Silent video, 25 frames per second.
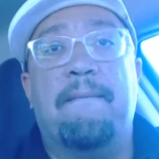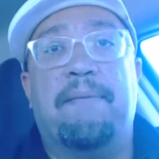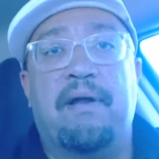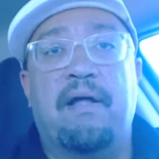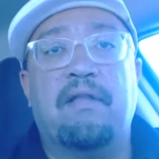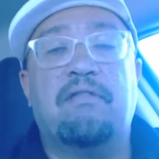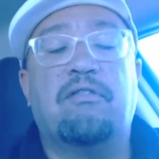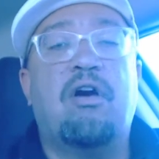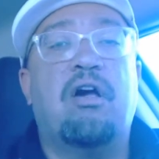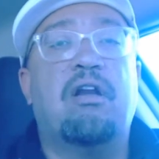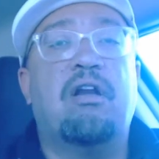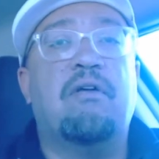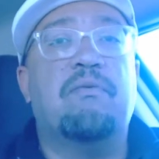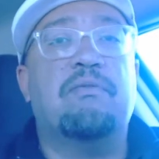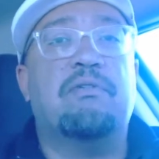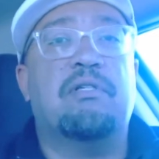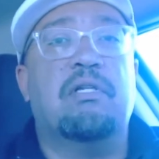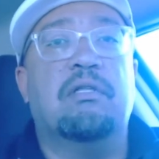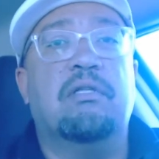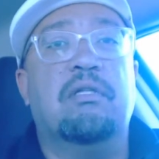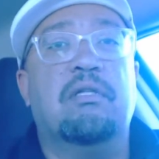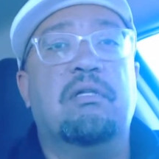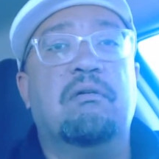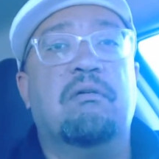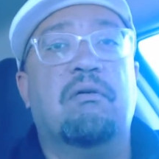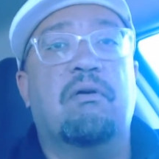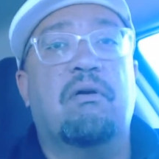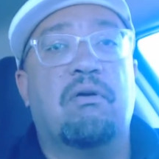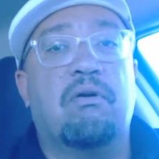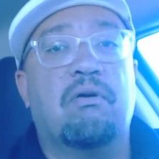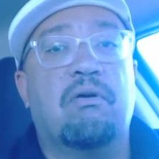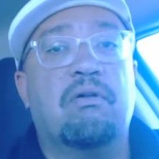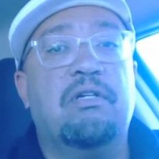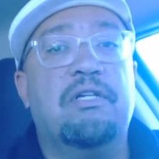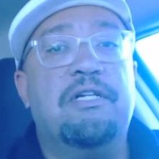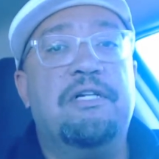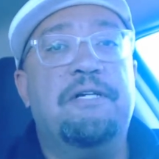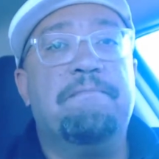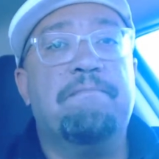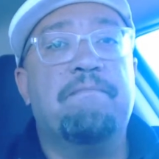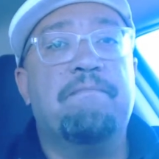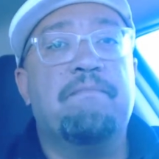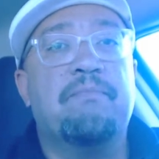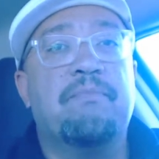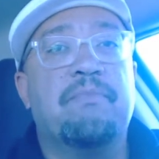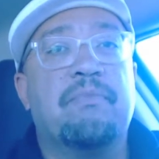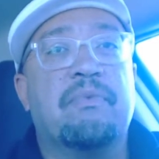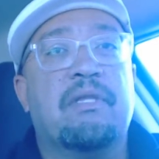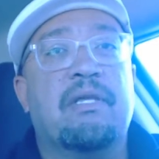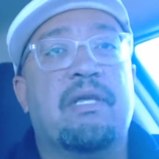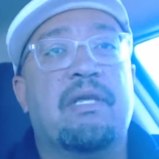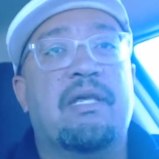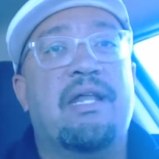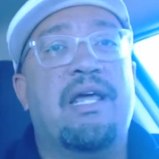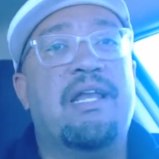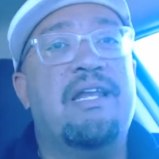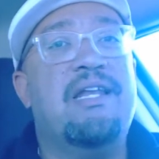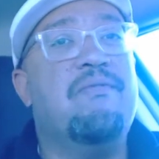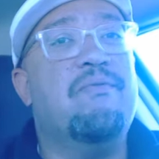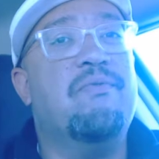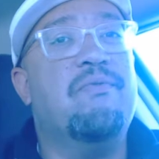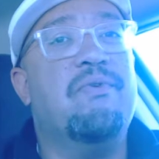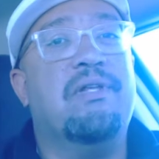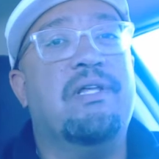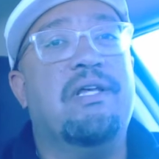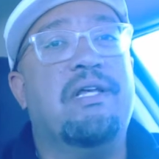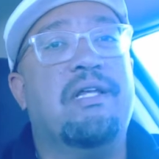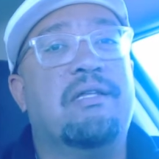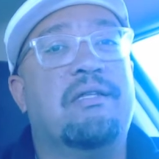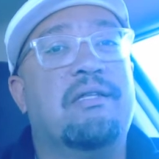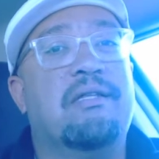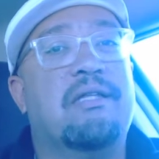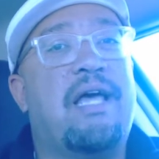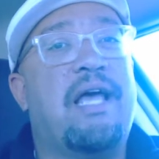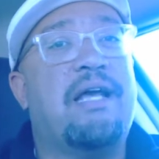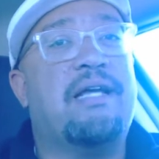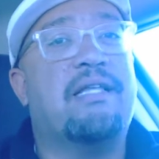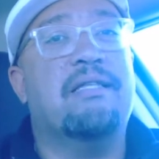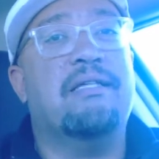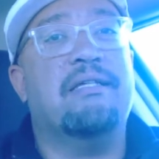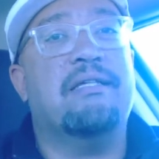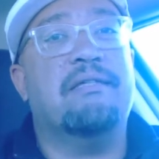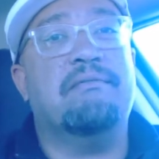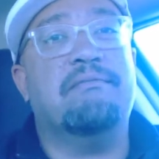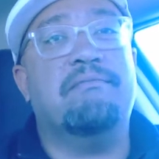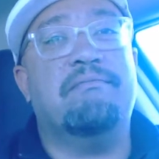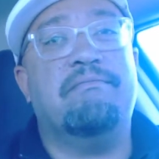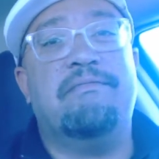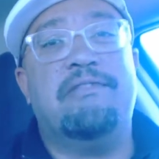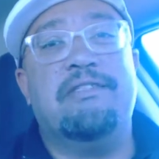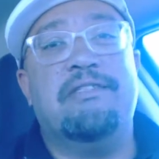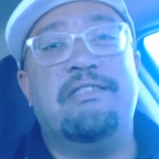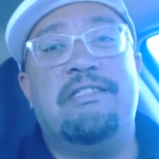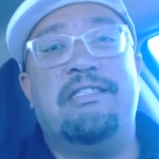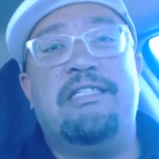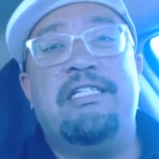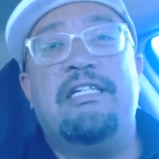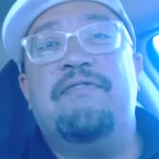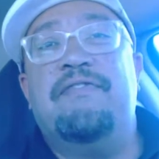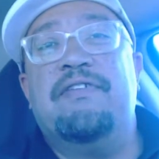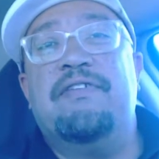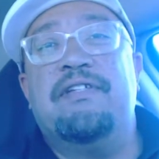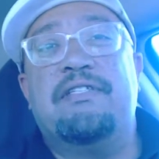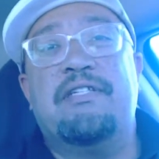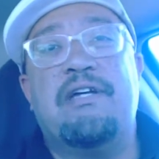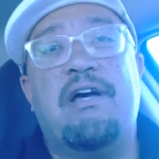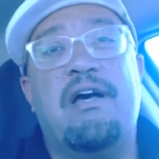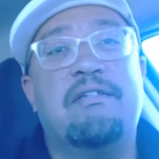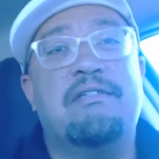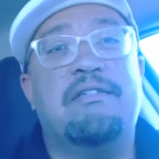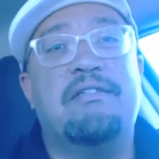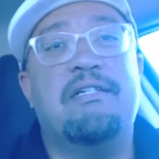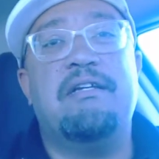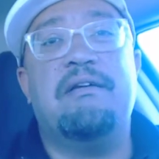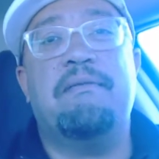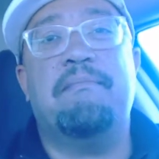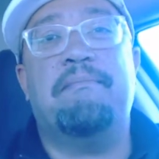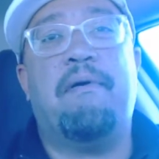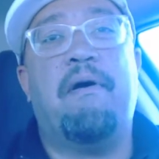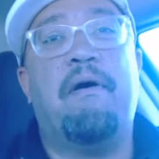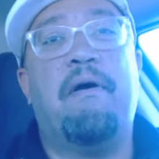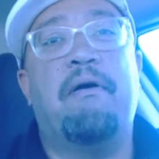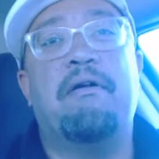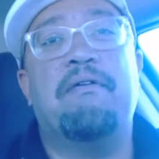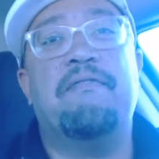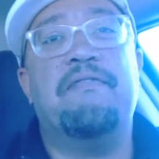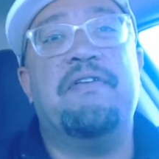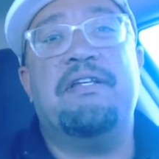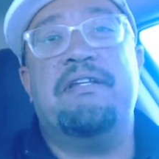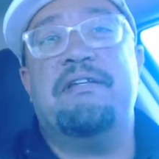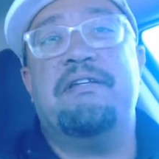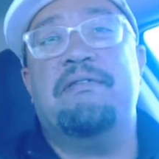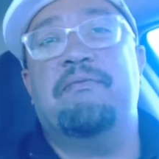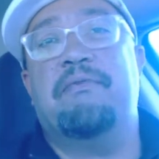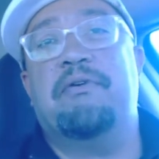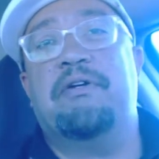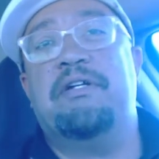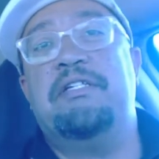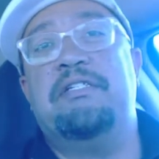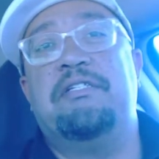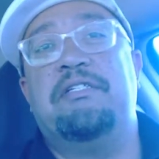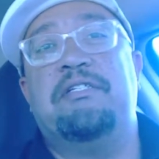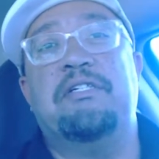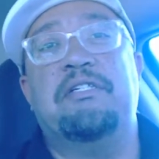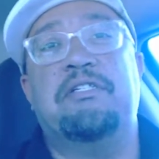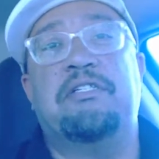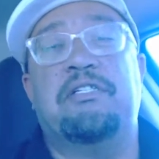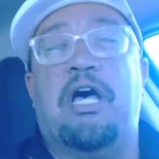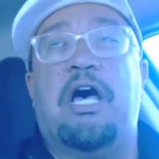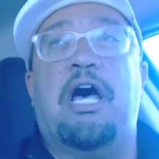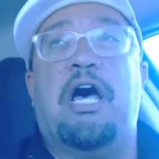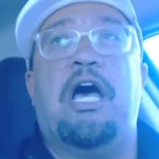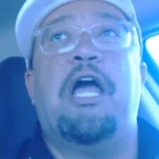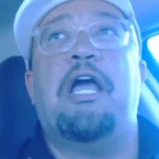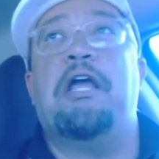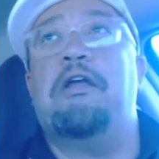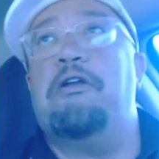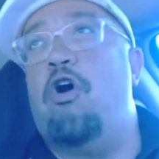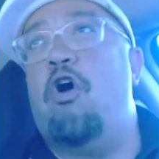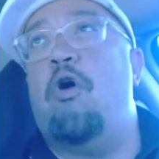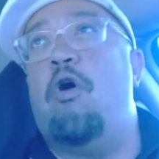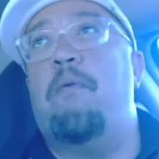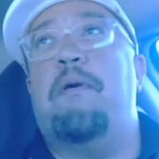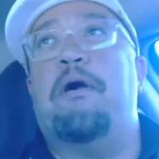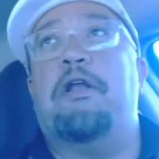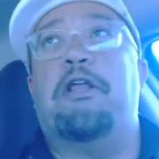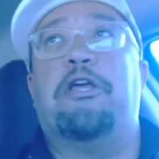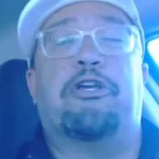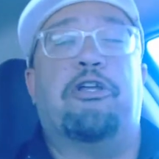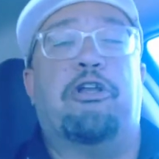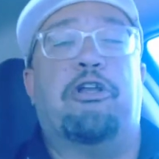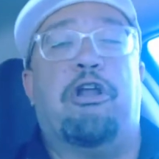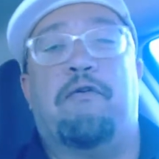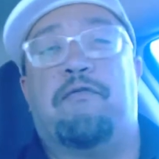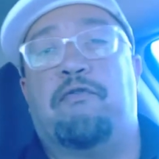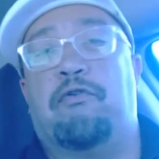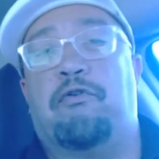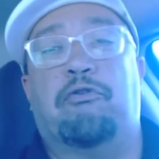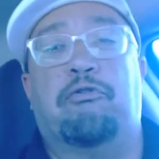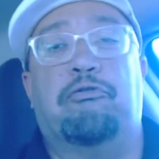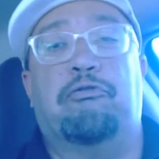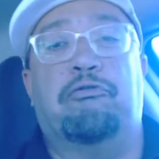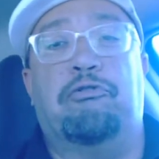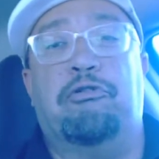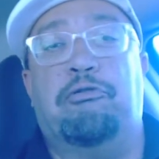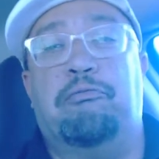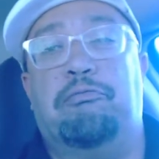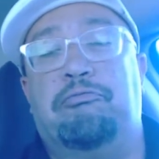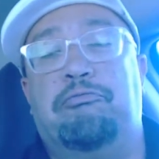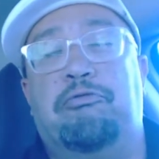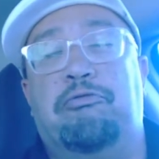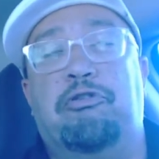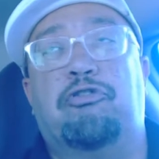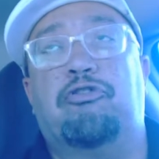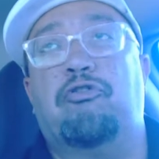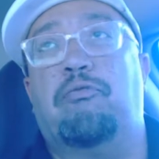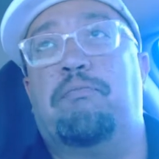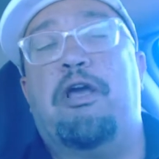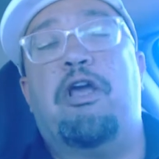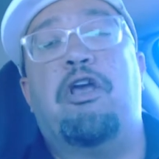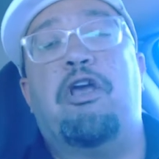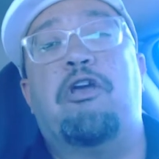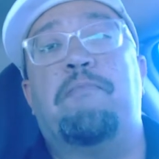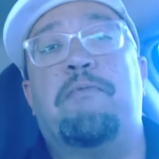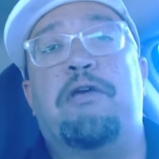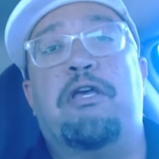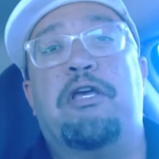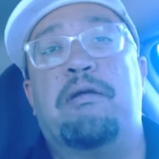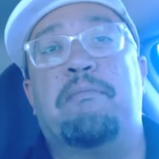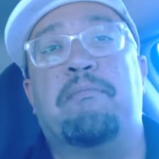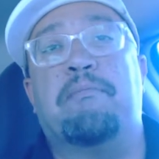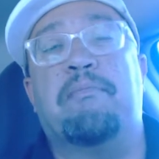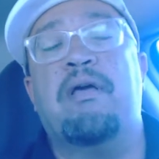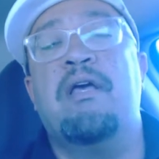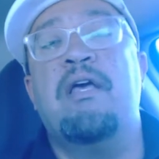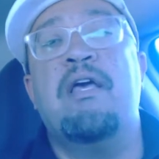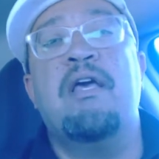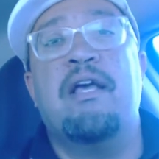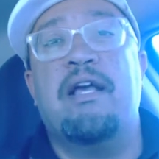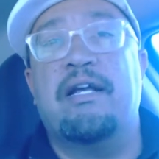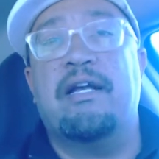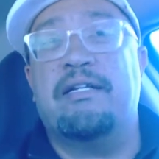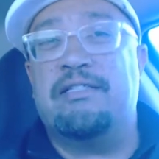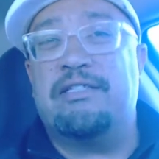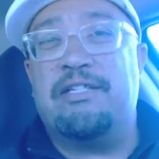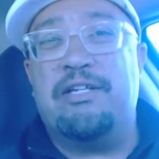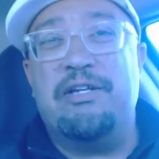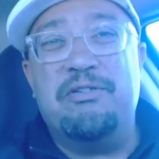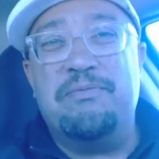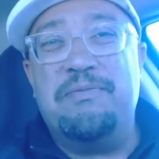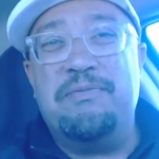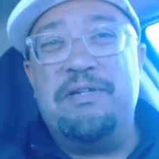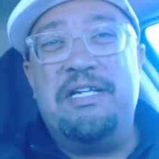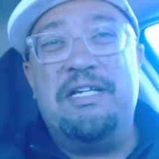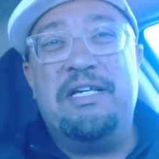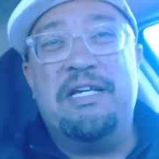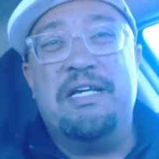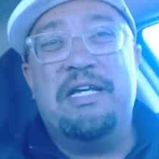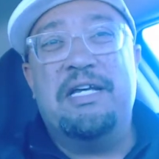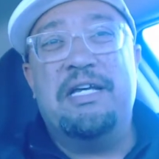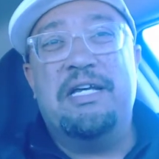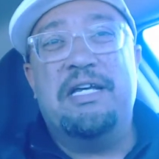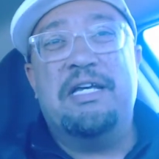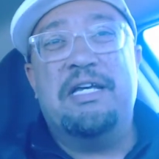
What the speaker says: but I thought it was a little early. And I didn't really like the diva taunting part of it, where he's just, nobody can ever disobey me. And excuse me?